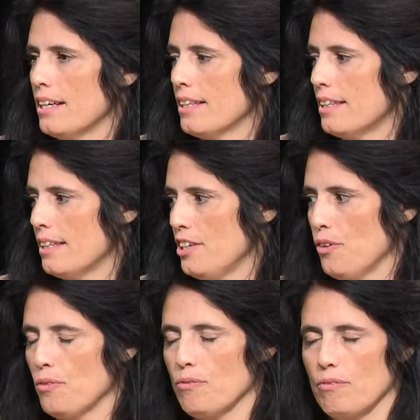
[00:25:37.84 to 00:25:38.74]
and
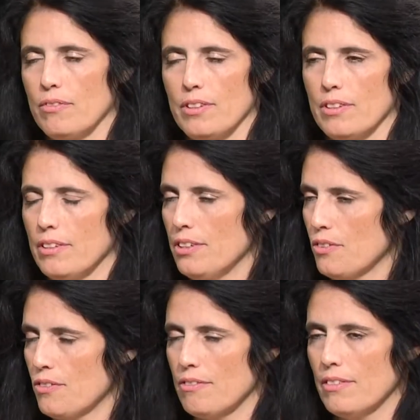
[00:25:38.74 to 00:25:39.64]
you
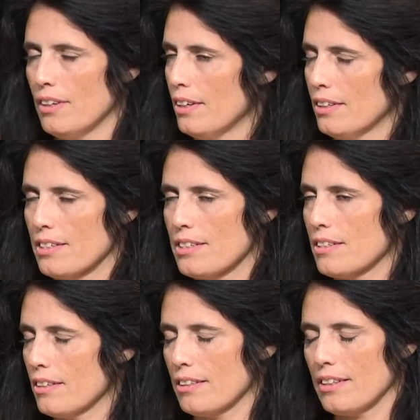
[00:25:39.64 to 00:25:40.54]
know,
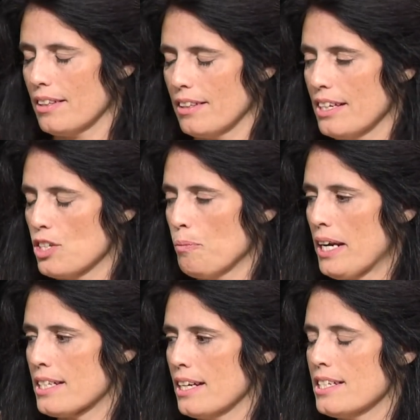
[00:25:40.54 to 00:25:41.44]
just the things don't
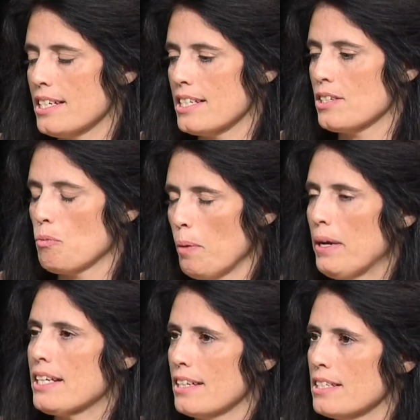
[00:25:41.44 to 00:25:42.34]
make sense. He says, what
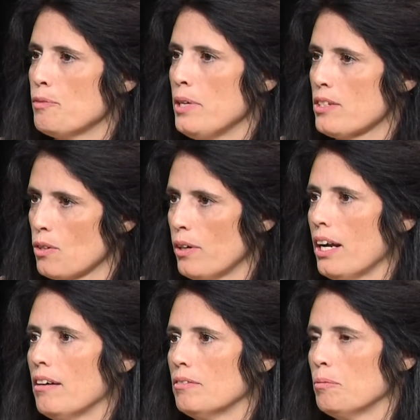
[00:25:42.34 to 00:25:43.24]
makes sense to me is going
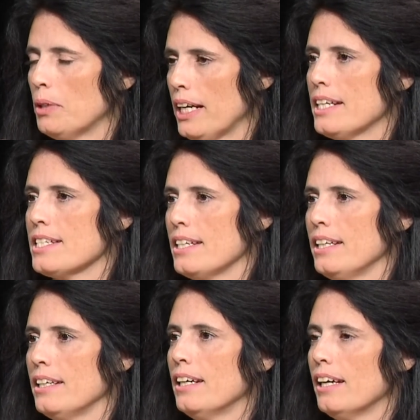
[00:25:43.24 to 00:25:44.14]
out, planting a
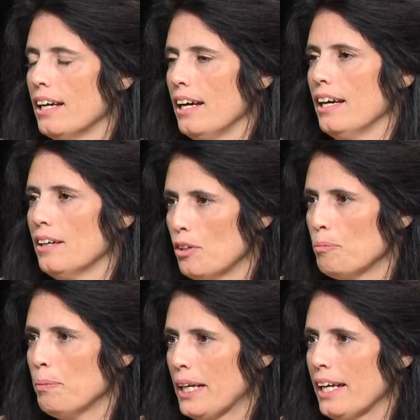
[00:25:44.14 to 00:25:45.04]
seed,
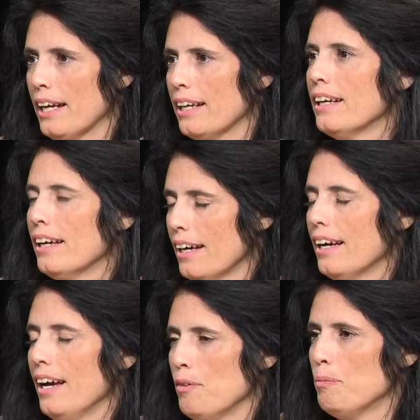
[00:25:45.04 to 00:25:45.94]
picking it,
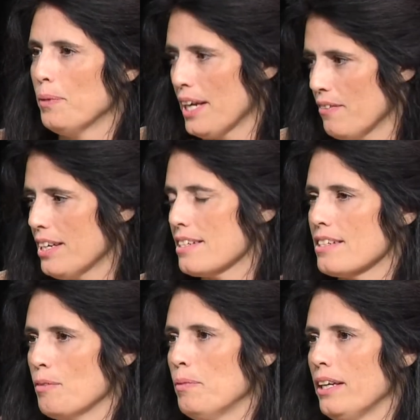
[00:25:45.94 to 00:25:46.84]
and giving it to
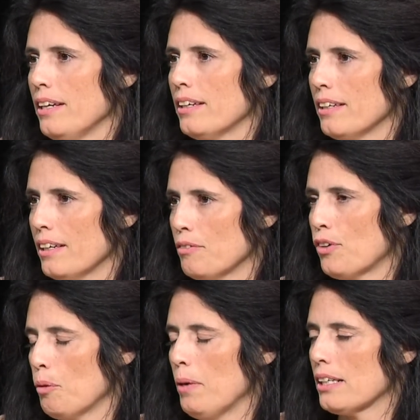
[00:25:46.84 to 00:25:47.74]
somebody in a
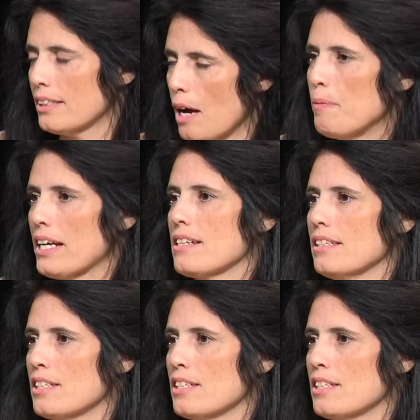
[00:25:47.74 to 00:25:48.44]
farm box. That makes sense